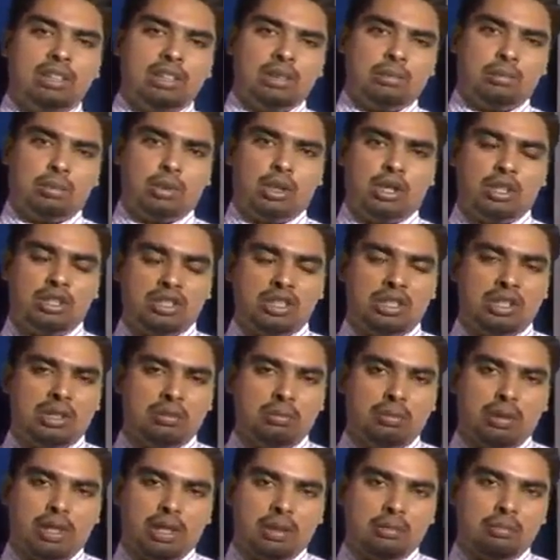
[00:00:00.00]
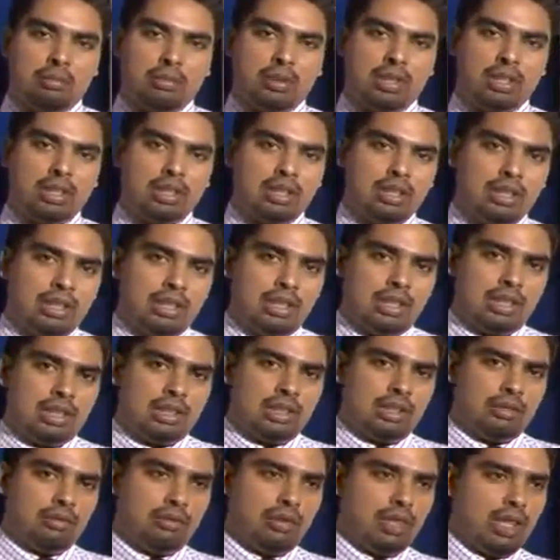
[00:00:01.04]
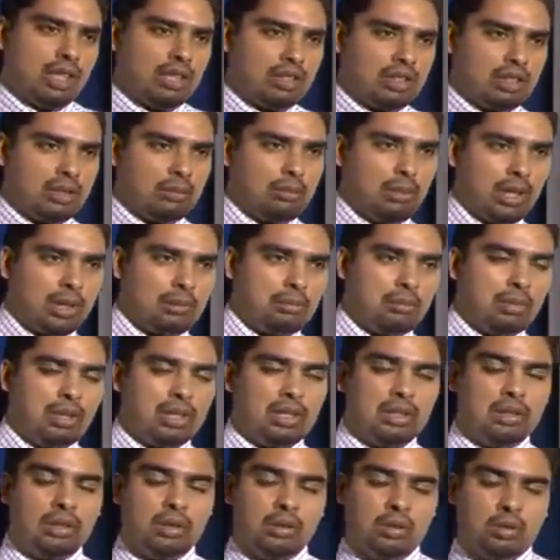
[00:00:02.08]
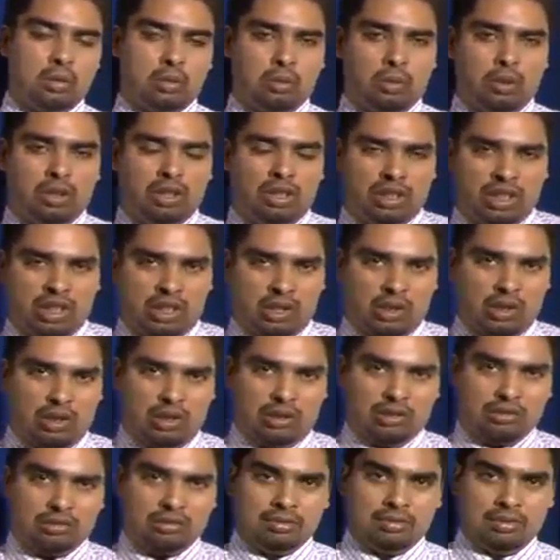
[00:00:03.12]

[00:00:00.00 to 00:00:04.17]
the production department, the finance department? What are they all?